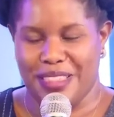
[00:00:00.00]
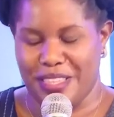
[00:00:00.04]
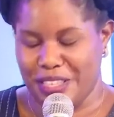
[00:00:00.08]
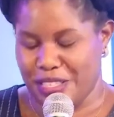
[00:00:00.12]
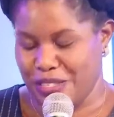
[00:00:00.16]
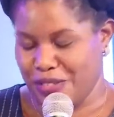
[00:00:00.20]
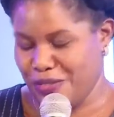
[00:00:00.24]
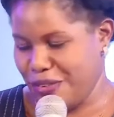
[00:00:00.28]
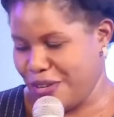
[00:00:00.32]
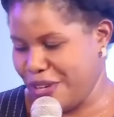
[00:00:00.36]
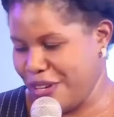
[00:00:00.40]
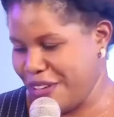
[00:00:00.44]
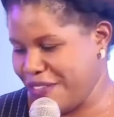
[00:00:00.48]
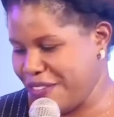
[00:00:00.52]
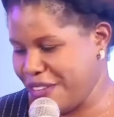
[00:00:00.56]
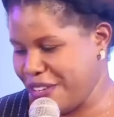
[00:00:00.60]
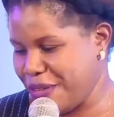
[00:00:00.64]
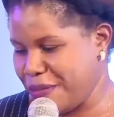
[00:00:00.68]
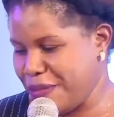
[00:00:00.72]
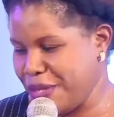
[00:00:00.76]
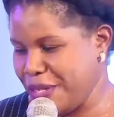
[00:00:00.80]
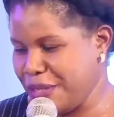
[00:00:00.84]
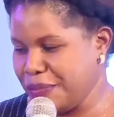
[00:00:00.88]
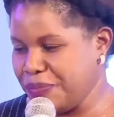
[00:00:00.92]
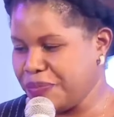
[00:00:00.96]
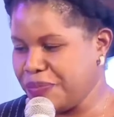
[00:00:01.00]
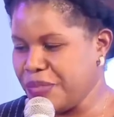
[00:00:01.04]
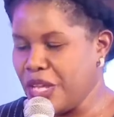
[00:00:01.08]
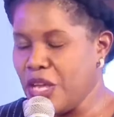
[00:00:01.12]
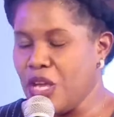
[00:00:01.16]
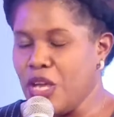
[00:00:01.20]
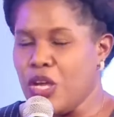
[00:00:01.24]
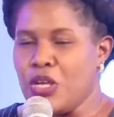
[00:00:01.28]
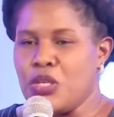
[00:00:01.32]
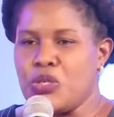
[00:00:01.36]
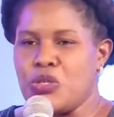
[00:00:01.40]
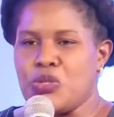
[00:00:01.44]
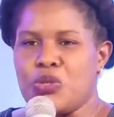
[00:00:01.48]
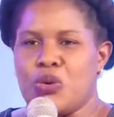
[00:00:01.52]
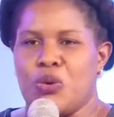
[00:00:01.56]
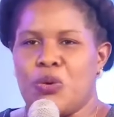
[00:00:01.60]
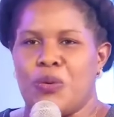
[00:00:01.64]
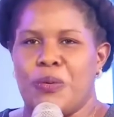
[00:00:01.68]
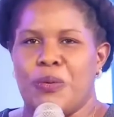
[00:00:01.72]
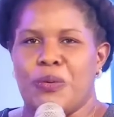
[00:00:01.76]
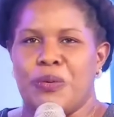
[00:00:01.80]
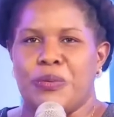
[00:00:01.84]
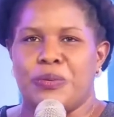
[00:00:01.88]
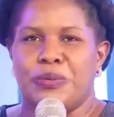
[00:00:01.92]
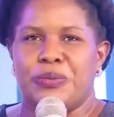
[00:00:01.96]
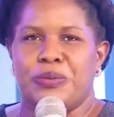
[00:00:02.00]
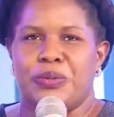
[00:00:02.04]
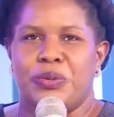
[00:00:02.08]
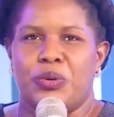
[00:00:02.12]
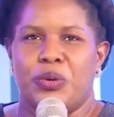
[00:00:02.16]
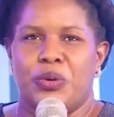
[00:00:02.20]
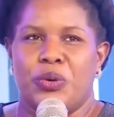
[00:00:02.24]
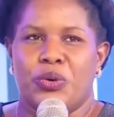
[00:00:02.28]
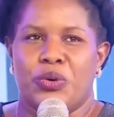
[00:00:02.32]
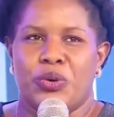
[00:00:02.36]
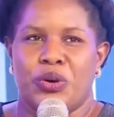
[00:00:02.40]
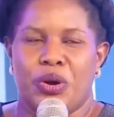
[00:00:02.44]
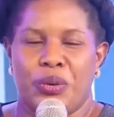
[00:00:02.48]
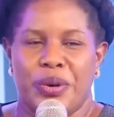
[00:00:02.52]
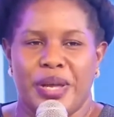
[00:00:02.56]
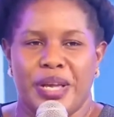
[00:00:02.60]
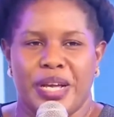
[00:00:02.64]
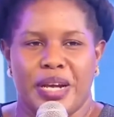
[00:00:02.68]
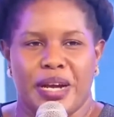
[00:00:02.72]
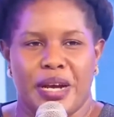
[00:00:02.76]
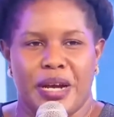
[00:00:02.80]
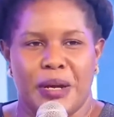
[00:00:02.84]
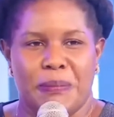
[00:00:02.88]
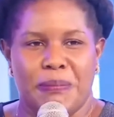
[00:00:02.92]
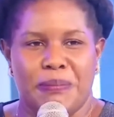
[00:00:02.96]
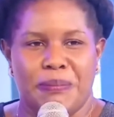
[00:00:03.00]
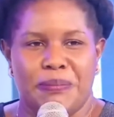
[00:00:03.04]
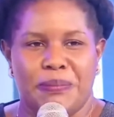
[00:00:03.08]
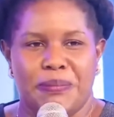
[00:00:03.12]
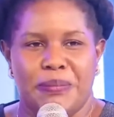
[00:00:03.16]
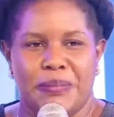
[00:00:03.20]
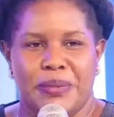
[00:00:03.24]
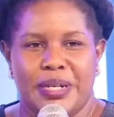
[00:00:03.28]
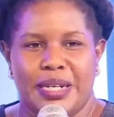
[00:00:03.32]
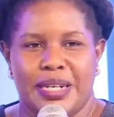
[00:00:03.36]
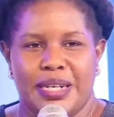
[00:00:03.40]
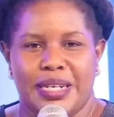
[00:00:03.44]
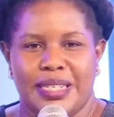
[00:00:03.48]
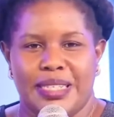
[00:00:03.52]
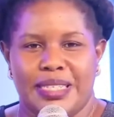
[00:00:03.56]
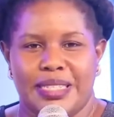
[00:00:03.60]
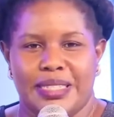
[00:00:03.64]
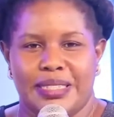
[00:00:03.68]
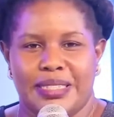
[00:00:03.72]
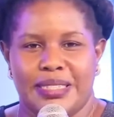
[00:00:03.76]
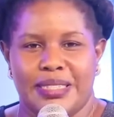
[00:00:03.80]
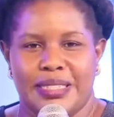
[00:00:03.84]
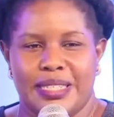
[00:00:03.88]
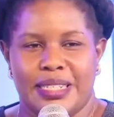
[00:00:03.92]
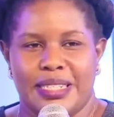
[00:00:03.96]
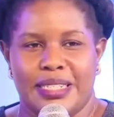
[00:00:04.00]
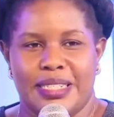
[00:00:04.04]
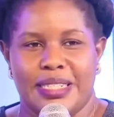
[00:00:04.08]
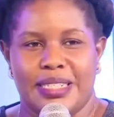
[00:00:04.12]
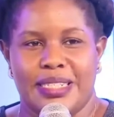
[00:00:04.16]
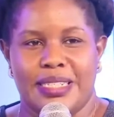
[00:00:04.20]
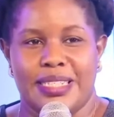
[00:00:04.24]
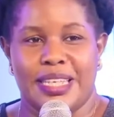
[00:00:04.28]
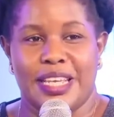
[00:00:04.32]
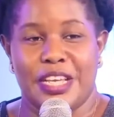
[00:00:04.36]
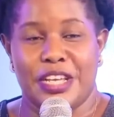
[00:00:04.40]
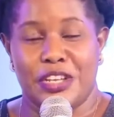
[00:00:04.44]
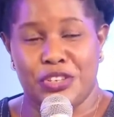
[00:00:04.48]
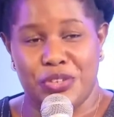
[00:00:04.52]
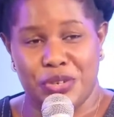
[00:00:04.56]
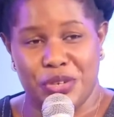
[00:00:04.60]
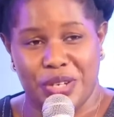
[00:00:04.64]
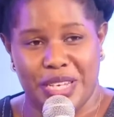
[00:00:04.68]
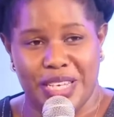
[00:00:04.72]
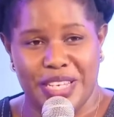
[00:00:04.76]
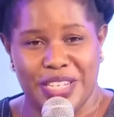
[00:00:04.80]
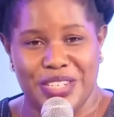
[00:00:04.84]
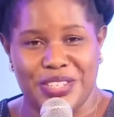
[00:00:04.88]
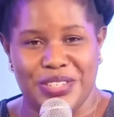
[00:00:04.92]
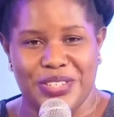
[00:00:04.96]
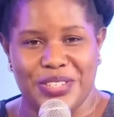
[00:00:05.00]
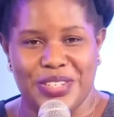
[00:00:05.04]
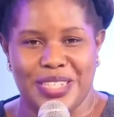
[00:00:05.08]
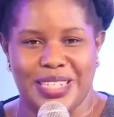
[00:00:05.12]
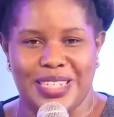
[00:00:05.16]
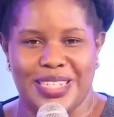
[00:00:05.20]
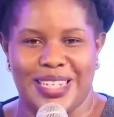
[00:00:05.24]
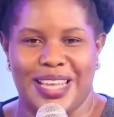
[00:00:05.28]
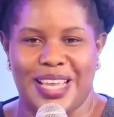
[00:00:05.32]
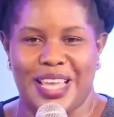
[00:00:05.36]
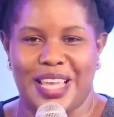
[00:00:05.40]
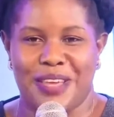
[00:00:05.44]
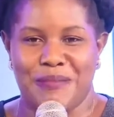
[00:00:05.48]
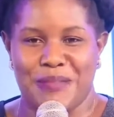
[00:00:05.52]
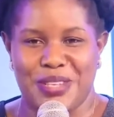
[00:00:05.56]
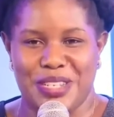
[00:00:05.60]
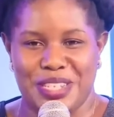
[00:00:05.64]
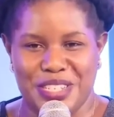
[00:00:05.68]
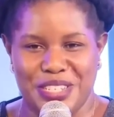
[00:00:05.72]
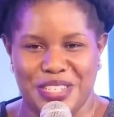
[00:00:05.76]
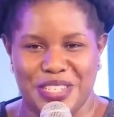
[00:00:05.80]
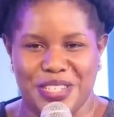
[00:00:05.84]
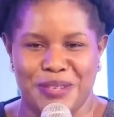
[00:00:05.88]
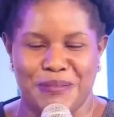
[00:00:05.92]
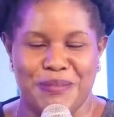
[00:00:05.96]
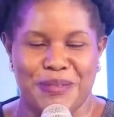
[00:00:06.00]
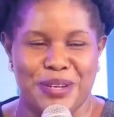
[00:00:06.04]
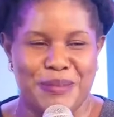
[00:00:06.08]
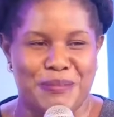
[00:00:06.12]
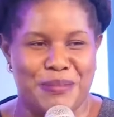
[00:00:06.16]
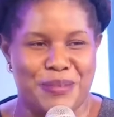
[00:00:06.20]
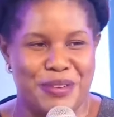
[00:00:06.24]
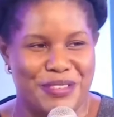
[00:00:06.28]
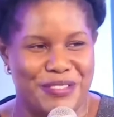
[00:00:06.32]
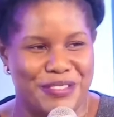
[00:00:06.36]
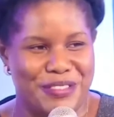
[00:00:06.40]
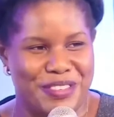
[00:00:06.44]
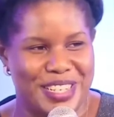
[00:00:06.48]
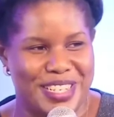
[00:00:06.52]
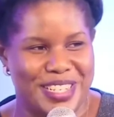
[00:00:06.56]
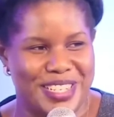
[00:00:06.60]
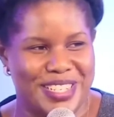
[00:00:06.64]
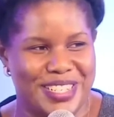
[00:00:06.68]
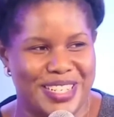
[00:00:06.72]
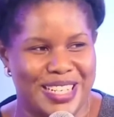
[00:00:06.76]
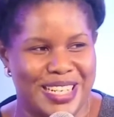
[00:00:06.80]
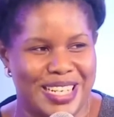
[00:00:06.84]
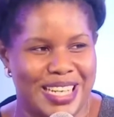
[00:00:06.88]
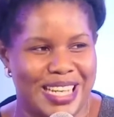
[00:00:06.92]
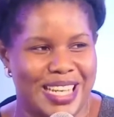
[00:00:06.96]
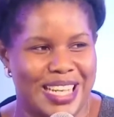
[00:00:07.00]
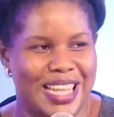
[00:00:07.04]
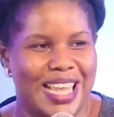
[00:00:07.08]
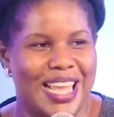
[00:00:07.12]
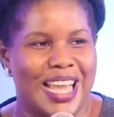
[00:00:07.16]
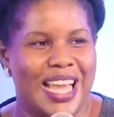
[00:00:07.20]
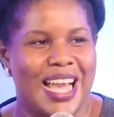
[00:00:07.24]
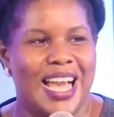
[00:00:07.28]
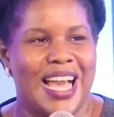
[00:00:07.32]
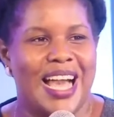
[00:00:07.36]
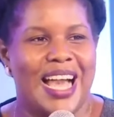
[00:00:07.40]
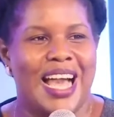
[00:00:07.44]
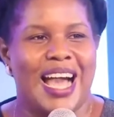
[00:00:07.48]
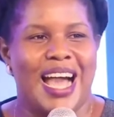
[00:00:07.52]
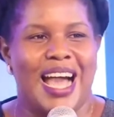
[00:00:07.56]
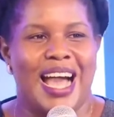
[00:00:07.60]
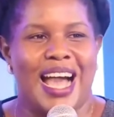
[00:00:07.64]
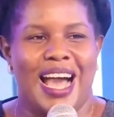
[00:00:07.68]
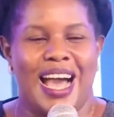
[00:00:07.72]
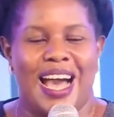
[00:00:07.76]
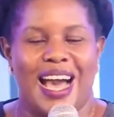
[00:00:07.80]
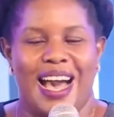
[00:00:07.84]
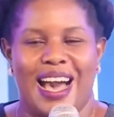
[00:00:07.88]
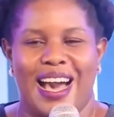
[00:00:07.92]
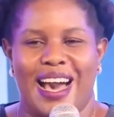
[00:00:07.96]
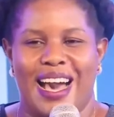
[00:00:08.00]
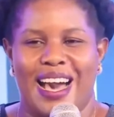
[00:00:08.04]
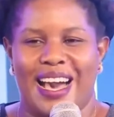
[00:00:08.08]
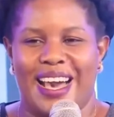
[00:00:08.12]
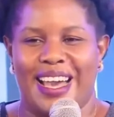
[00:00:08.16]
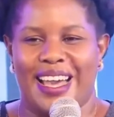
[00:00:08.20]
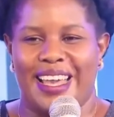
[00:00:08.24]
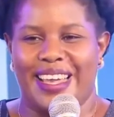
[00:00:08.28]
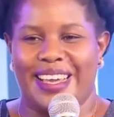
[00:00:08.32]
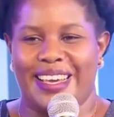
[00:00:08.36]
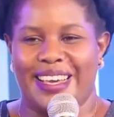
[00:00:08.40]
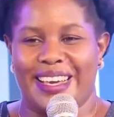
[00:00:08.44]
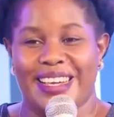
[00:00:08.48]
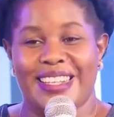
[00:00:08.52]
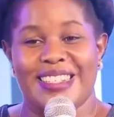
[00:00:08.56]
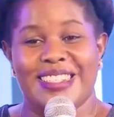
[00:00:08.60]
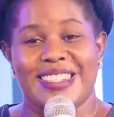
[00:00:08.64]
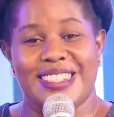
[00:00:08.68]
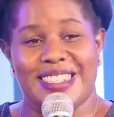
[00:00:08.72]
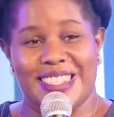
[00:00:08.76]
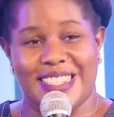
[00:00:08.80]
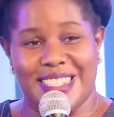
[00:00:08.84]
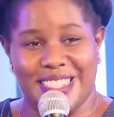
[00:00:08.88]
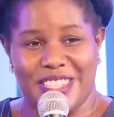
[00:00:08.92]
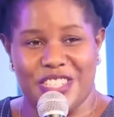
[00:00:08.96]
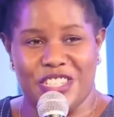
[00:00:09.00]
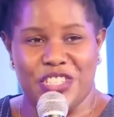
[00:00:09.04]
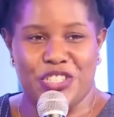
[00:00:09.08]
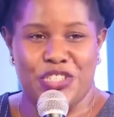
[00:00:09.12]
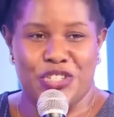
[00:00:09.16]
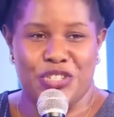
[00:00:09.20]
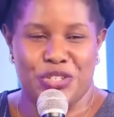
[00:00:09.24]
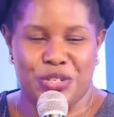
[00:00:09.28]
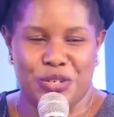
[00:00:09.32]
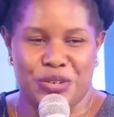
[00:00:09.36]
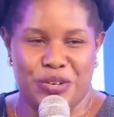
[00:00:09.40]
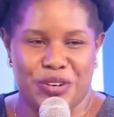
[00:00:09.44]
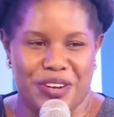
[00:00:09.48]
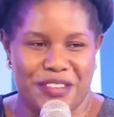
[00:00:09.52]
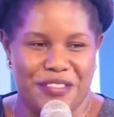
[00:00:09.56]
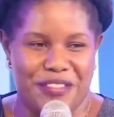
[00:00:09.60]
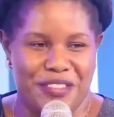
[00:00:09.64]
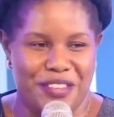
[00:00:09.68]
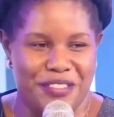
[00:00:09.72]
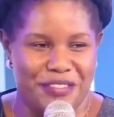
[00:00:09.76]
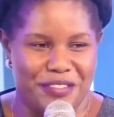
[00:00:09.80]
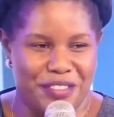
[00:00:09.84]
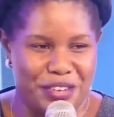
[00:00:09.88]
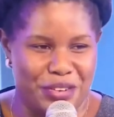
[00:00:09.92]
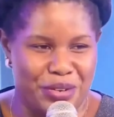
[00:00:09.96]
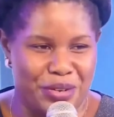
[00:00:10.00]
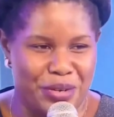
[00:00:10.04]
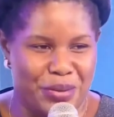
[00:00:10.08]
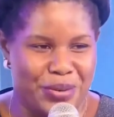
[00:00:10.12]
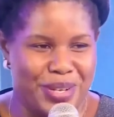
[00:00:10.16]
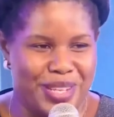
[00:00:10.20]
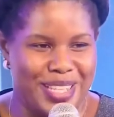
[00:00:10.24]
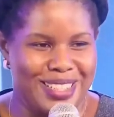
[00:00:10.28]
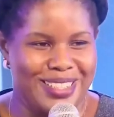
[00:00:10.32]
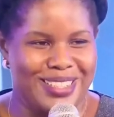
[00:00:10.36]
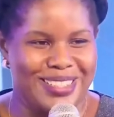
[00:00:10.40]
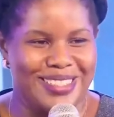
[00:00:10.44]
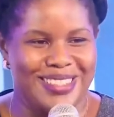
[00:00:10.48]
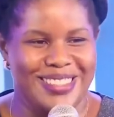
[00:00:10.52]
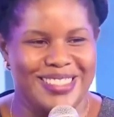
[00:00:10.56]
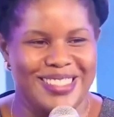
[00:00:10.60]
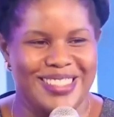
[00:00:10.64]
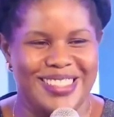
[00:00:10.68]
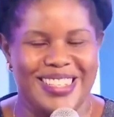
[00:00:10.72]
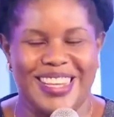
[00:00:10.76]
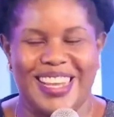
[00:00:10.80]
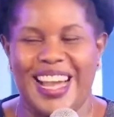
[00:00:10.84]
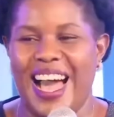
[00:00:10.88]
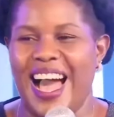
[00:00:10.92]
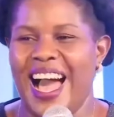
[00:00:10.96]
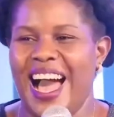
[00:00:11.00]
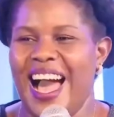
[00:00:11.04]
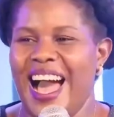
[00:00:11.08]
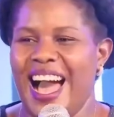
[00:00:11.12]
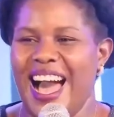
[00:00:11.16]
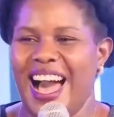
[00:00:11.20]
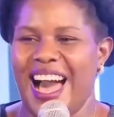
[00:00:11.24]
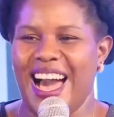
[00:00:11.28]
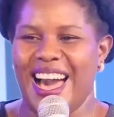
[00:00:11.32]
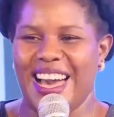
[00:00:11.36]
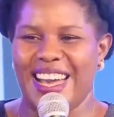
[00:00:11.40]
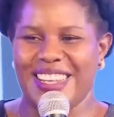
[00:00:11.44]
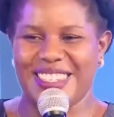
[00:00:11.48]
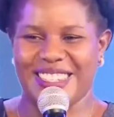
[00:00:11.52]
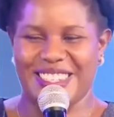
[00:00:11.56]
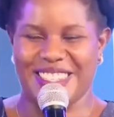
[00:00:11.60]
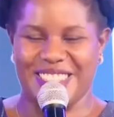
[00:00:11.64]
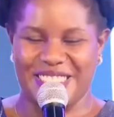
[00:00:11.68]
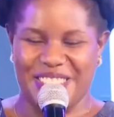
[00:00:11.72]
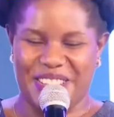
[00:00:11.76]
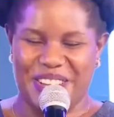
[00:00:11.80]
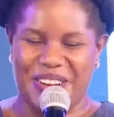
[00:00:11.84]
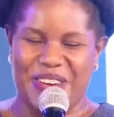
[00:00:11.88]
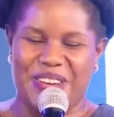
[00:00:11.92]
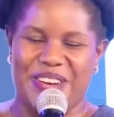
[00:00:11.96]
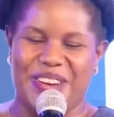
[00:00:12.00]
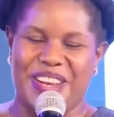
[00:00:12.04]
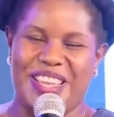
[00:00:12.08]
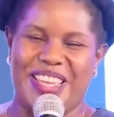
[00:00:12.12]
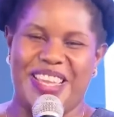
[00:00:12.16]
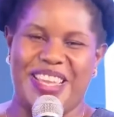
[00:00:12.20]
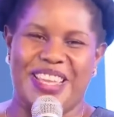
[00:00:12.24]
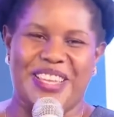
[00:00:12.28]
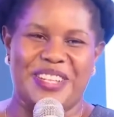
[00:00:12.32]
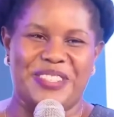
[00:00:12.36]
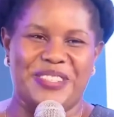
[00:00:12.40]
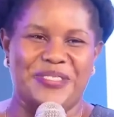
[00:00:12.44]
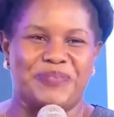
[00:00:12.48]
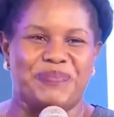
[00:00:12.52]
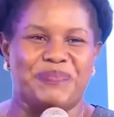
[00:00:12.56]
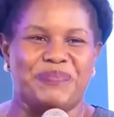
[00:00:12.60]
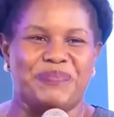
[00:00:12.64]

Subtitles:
Thanks for having me. So, growing up, I studied education. I am a teacher by profession. I can teach geography very well and CRE.